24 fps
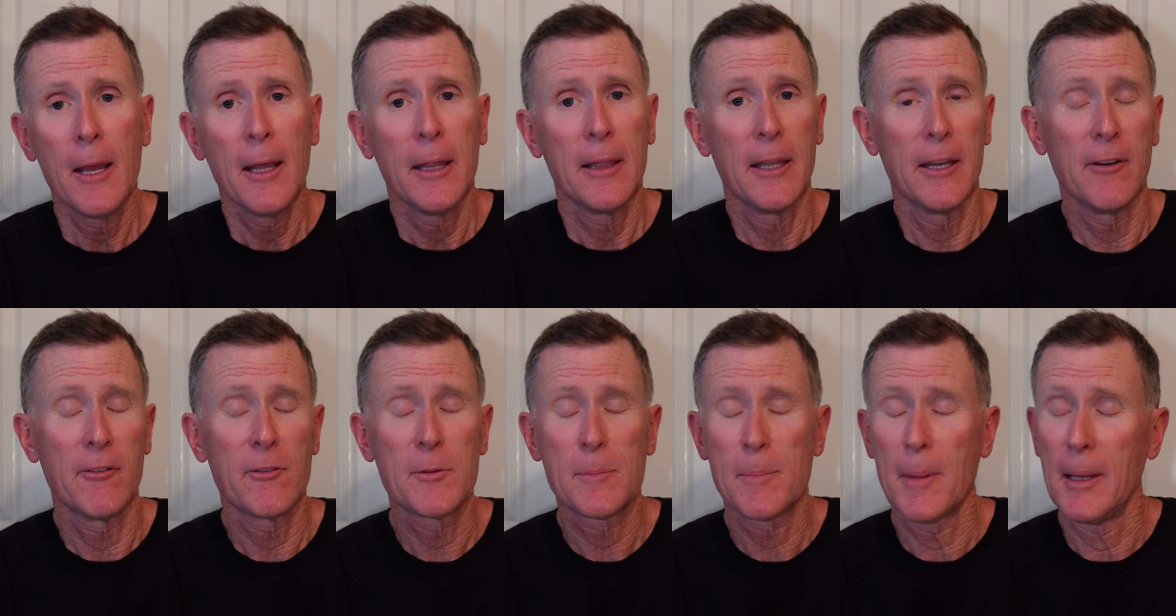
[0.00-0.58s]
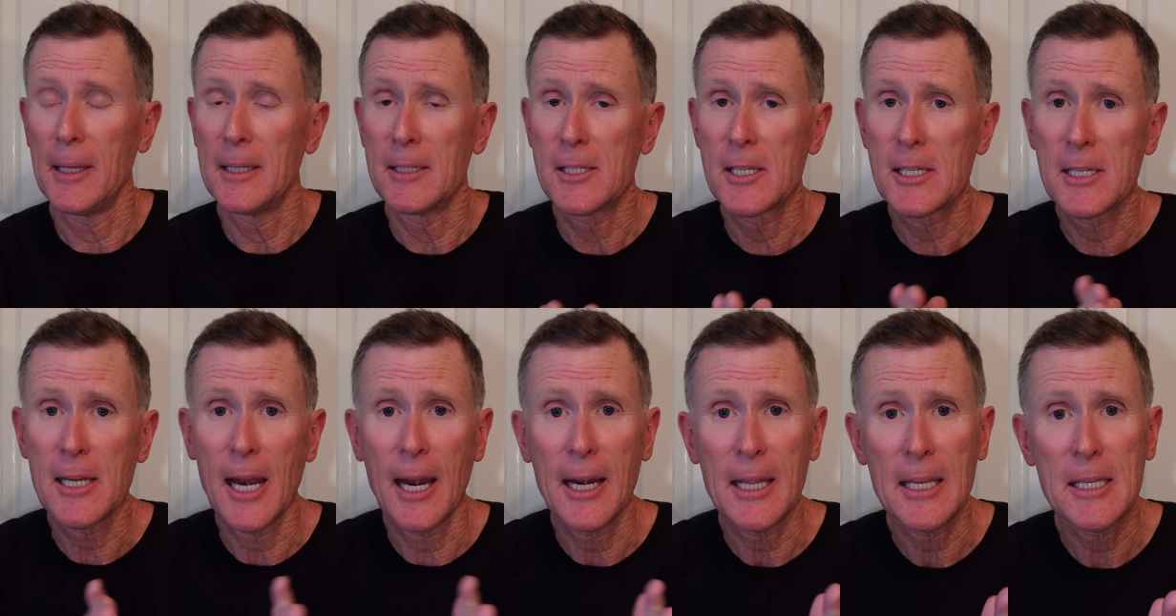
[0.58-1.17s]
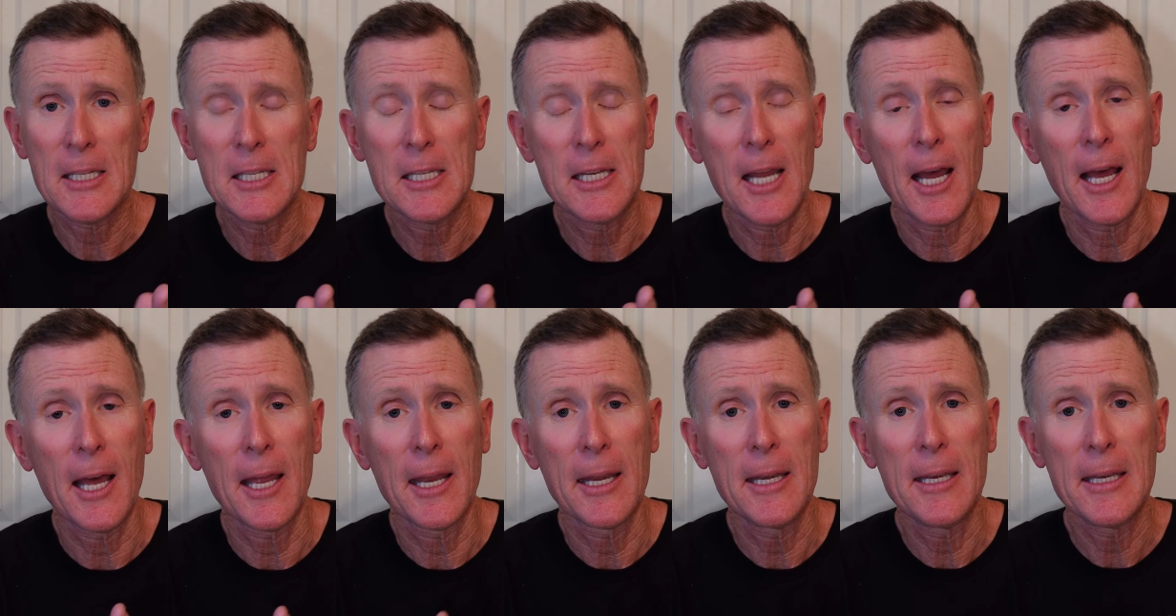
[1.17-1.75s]
There's been studies
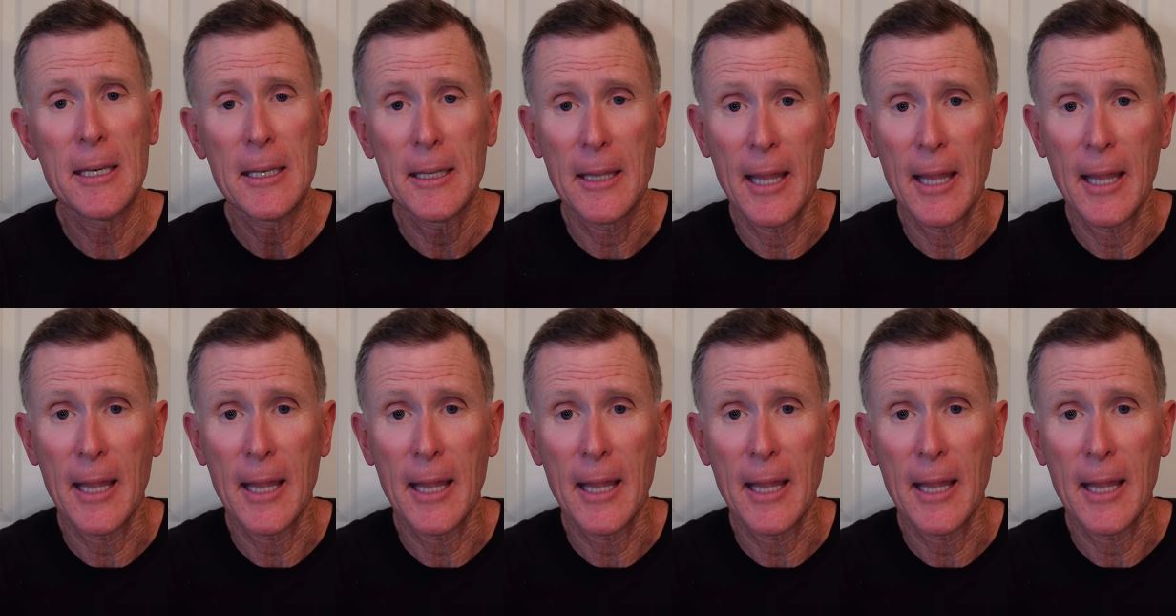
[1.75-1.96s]
done